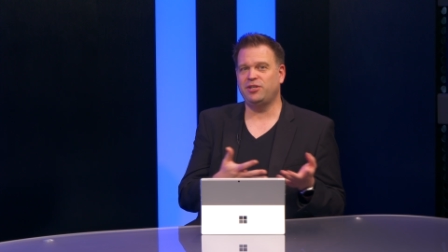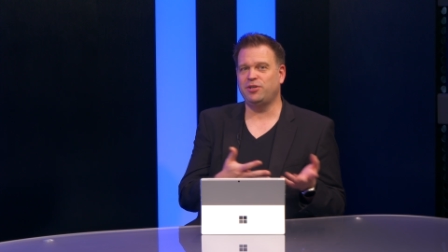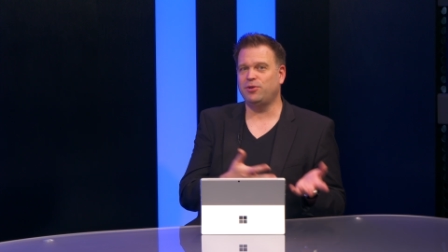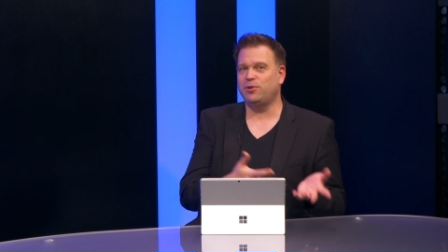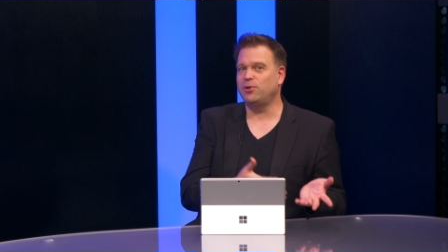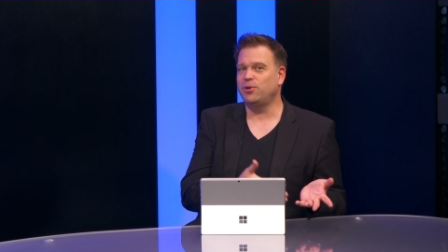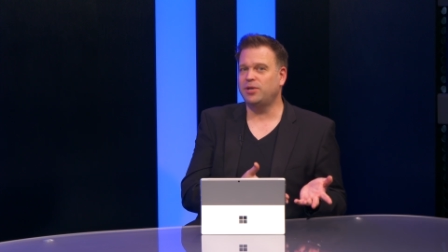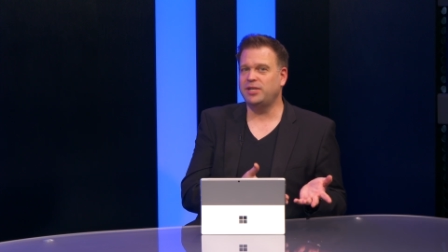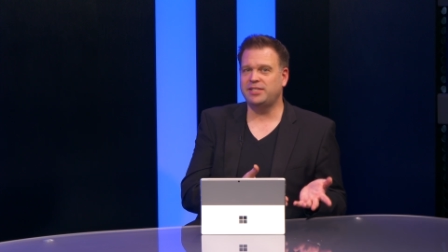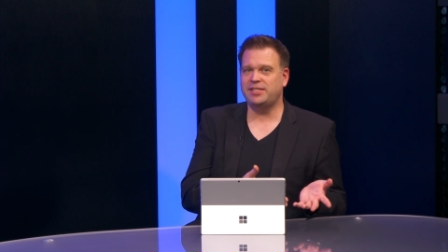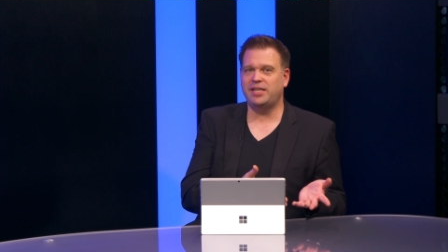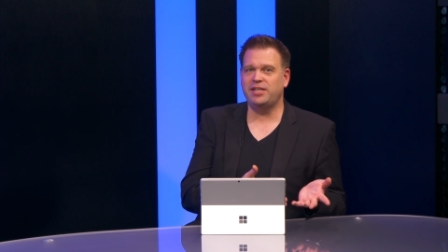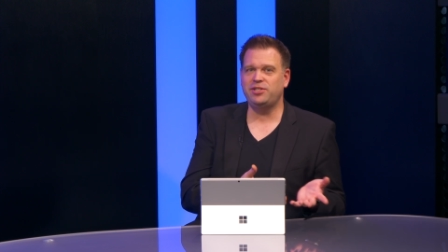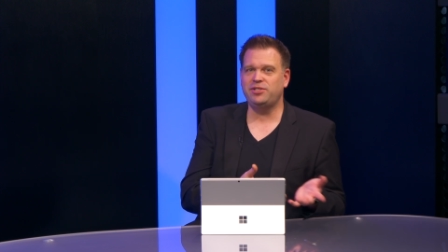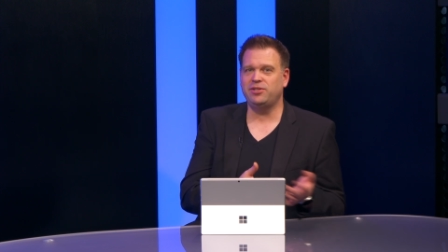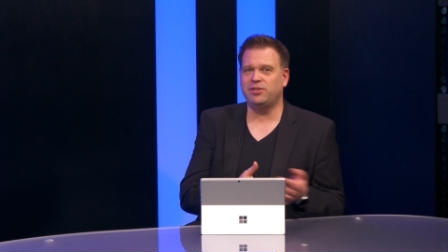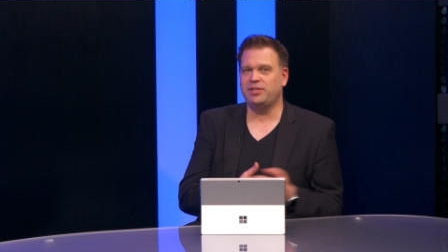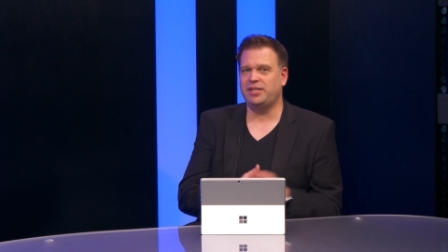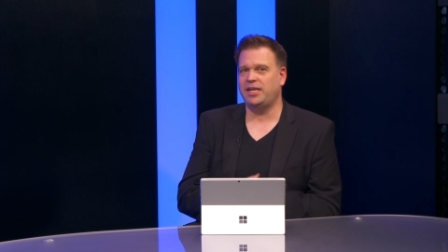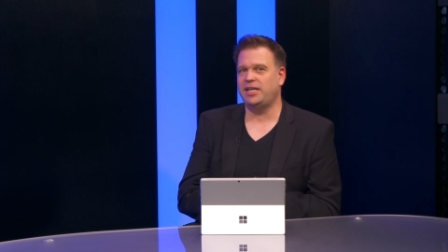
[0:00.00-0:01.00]
or
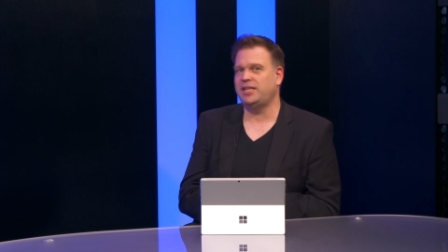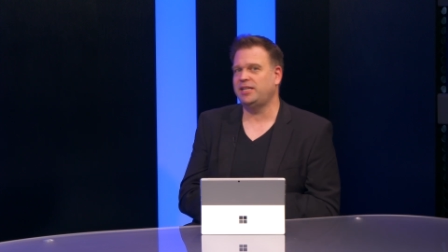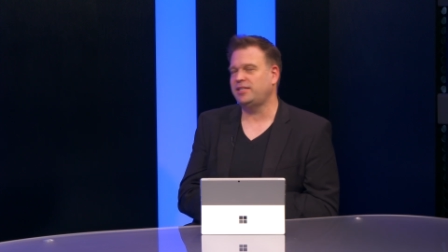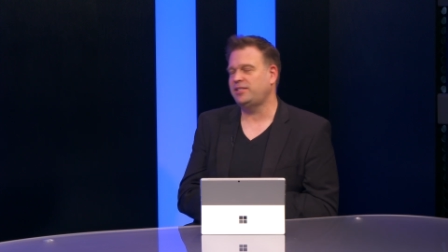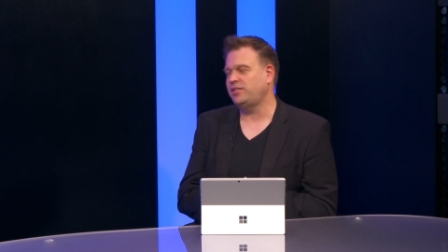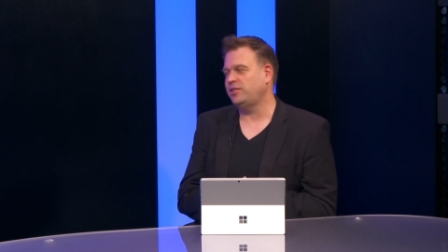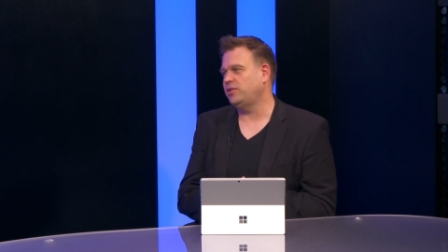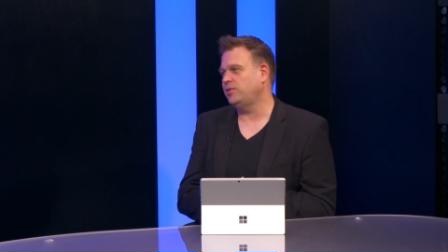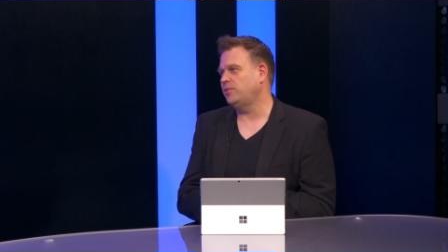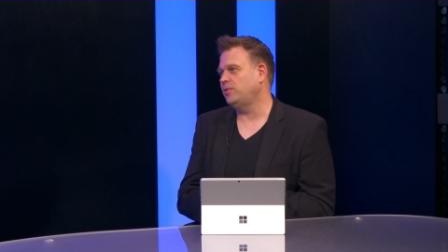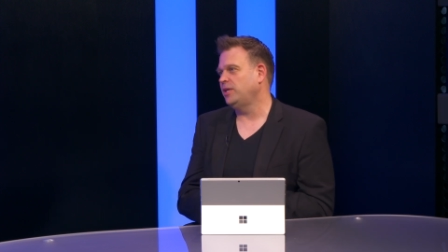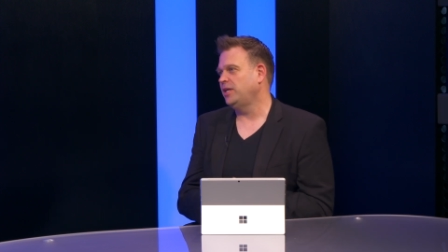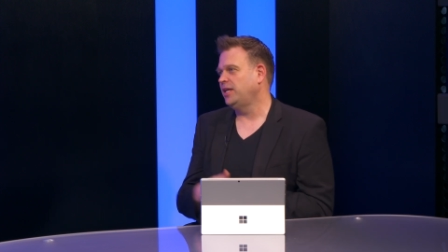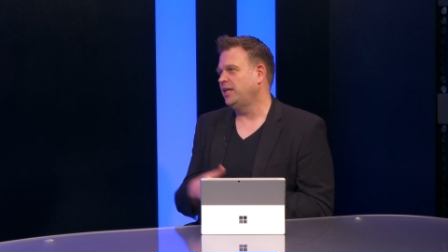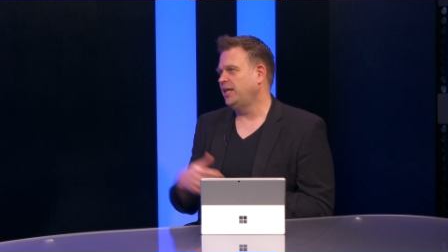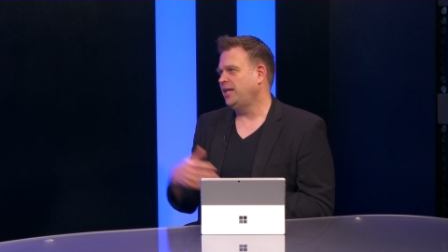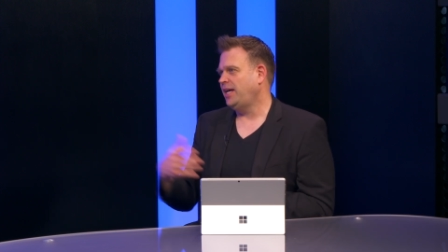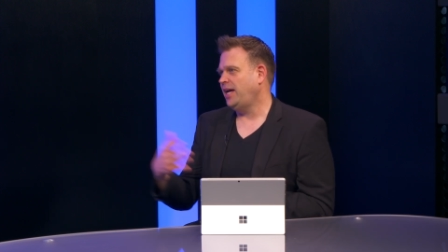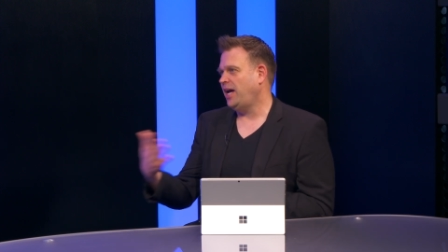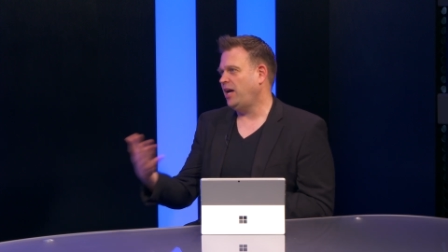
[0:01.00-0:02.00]
organizational data. So
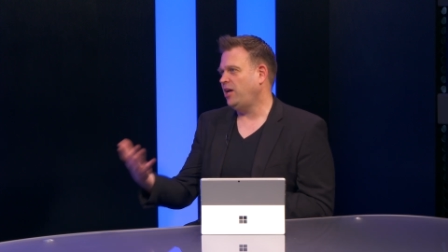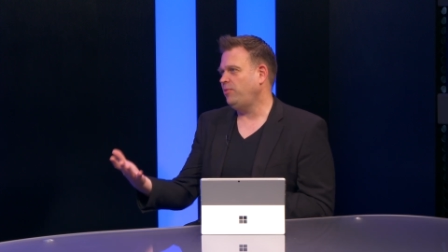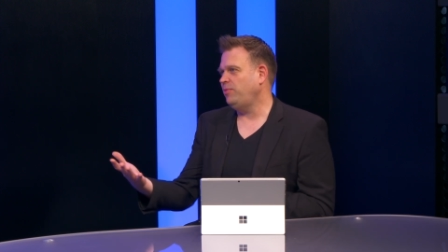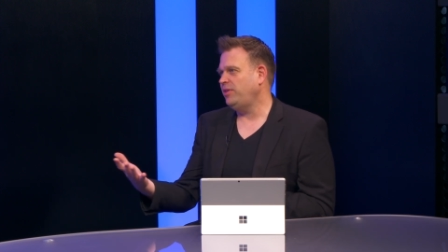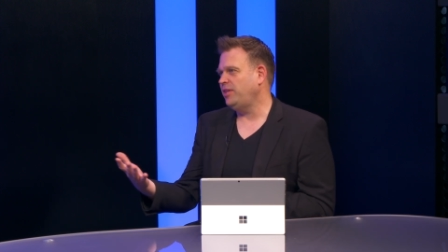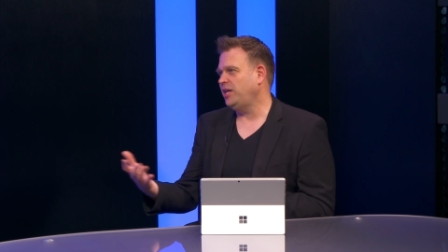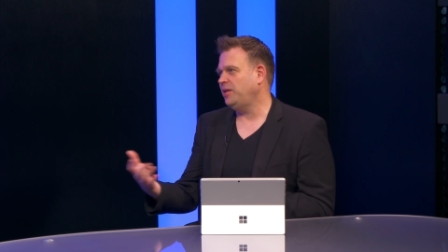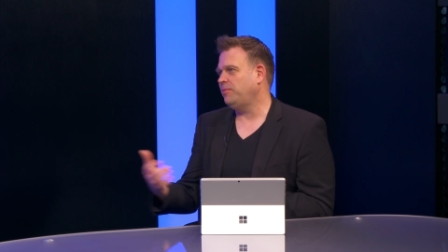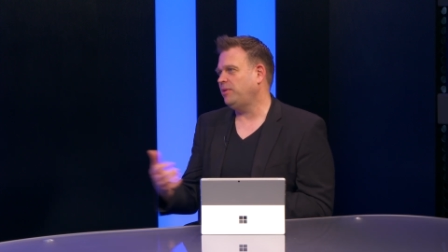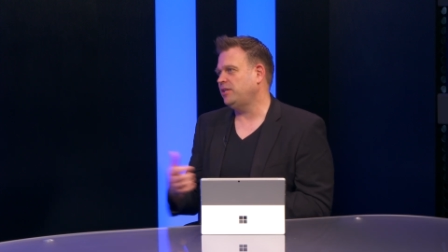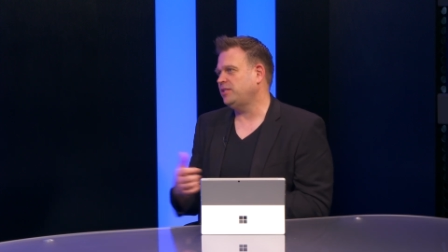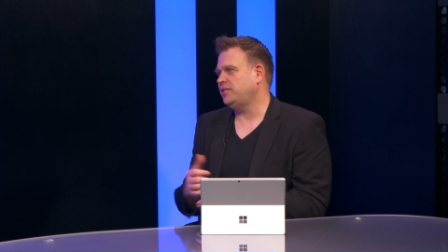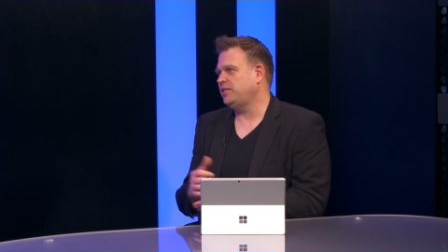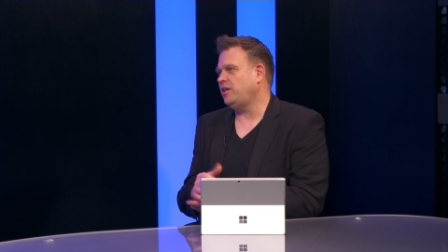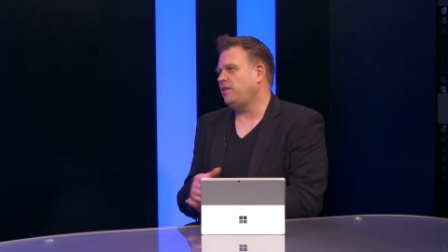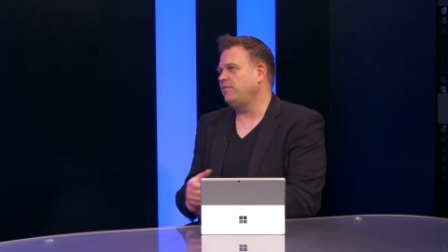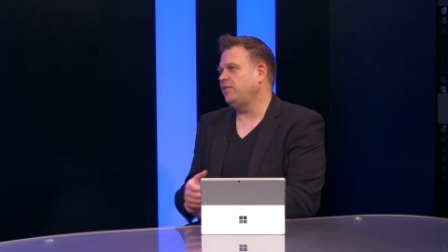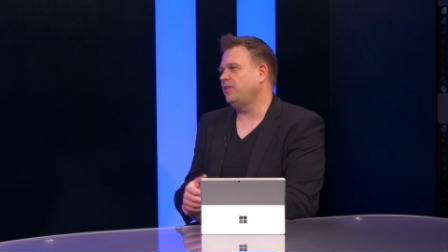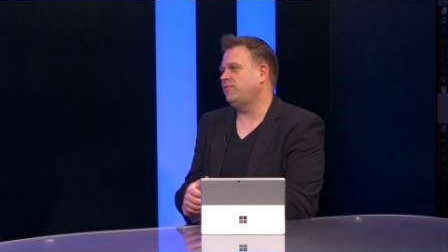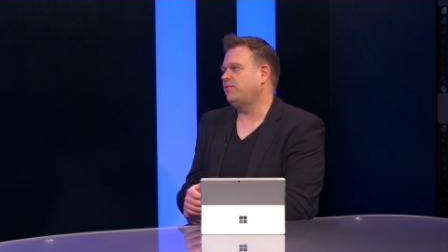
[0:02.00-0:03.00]
how do we think about
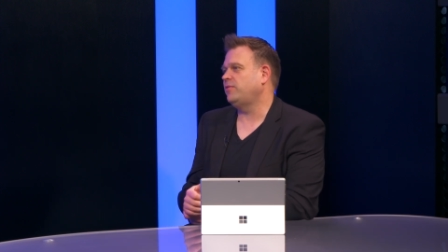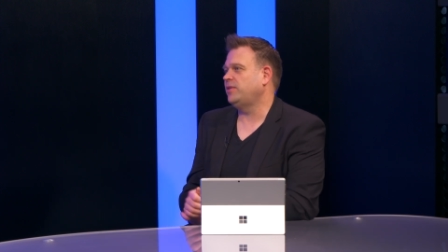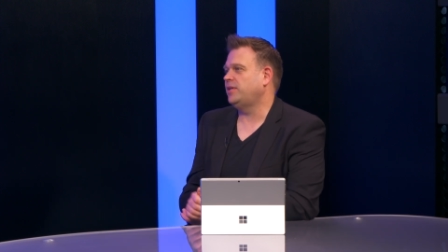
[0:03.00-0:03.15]
solving for